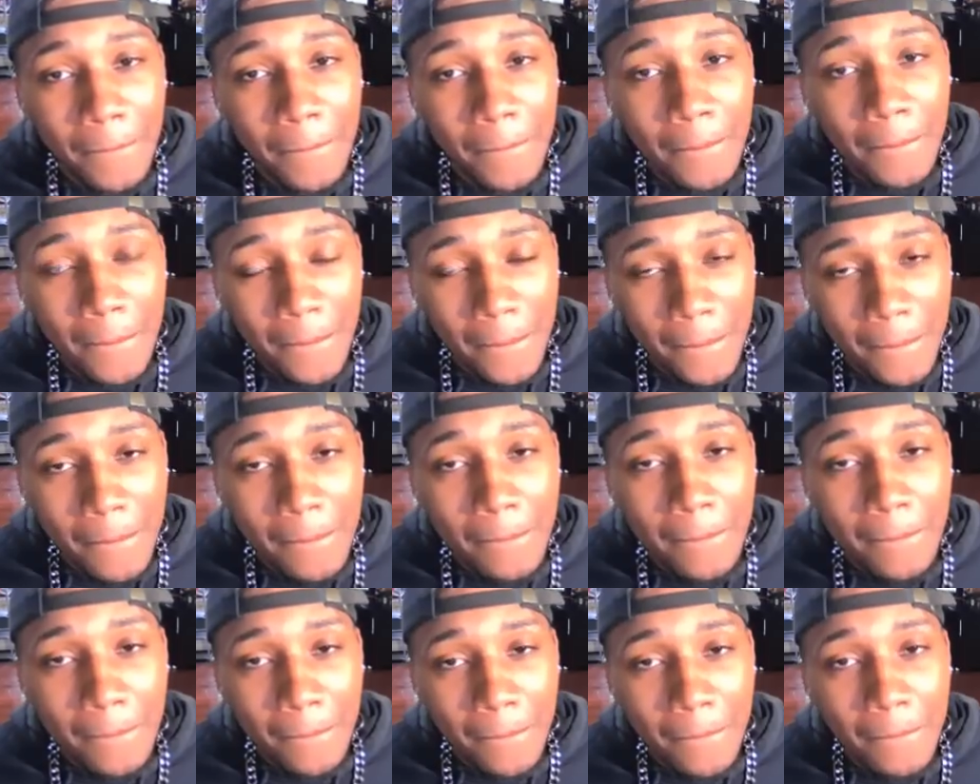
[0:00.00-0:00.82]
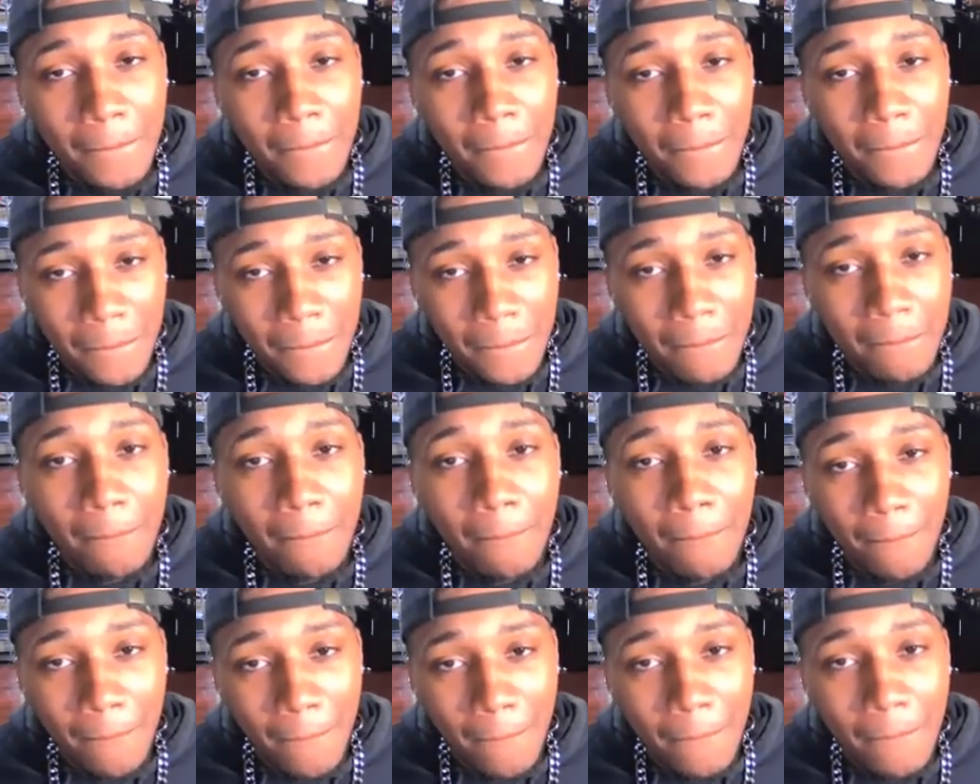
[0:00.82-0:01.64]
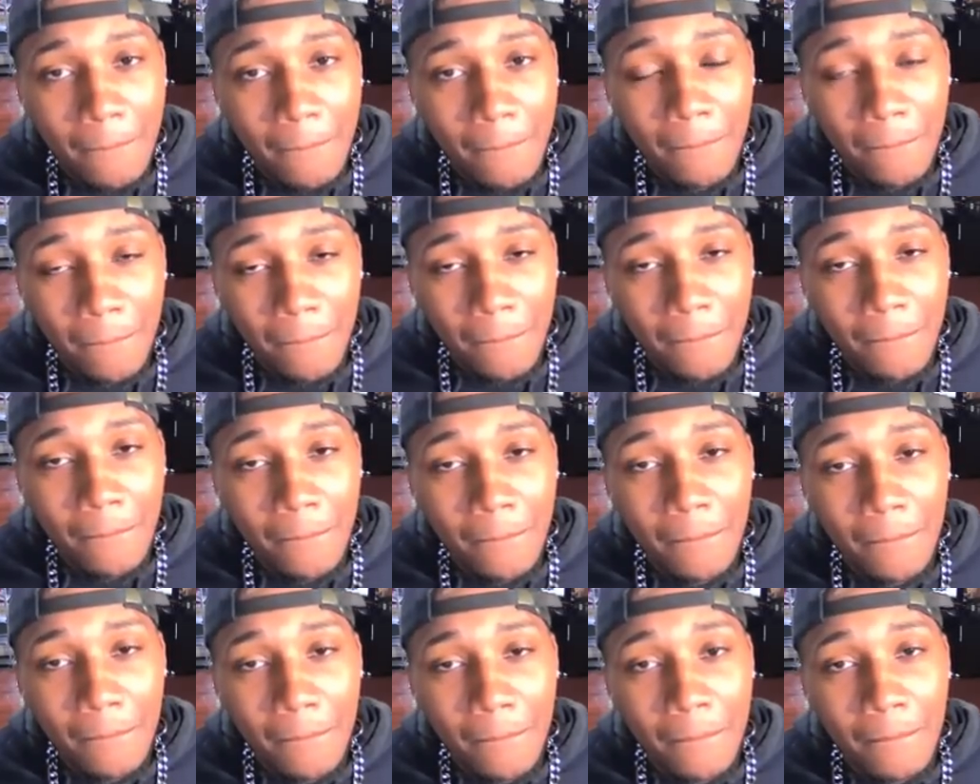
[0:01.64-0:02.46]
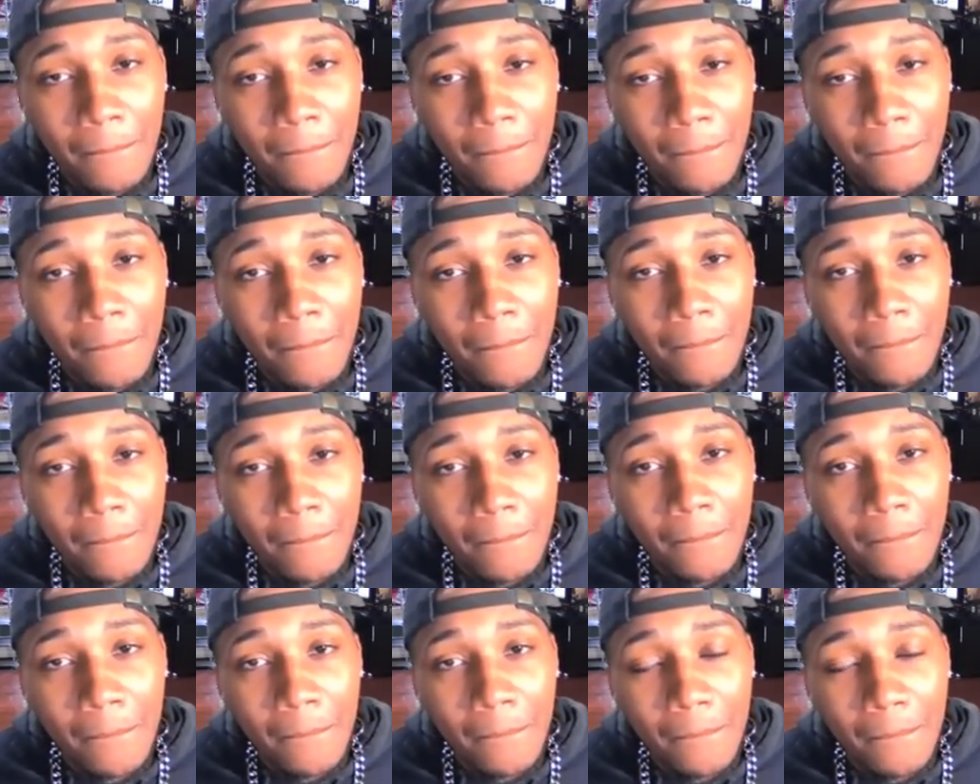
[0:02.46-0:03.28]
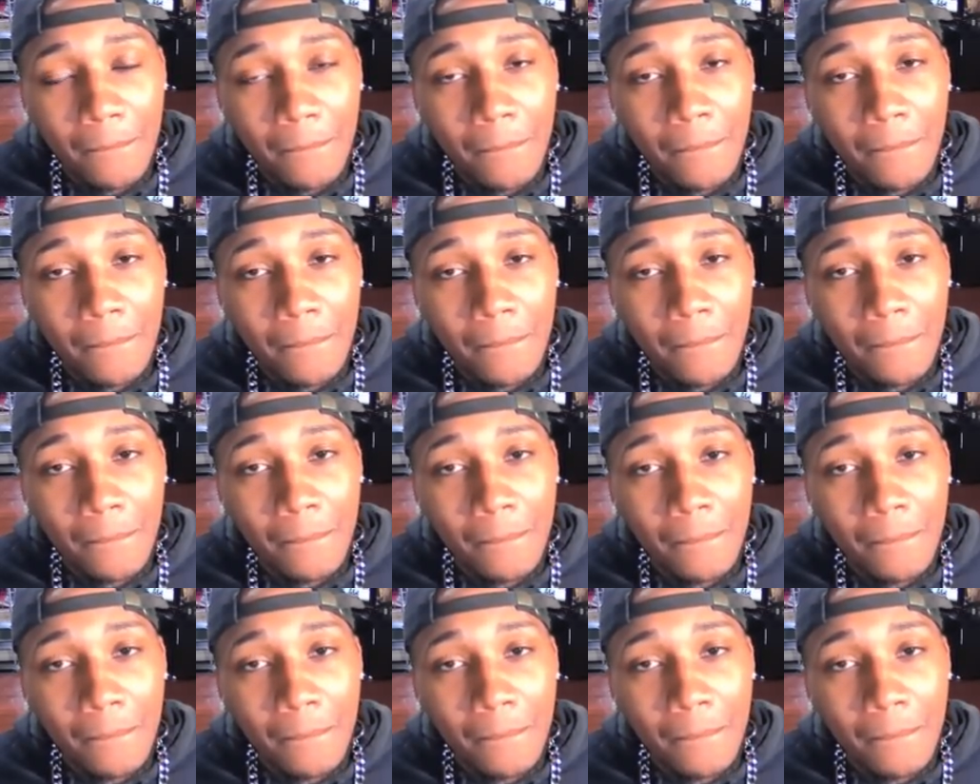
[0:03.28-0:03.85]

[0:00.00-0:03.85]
(not speaking)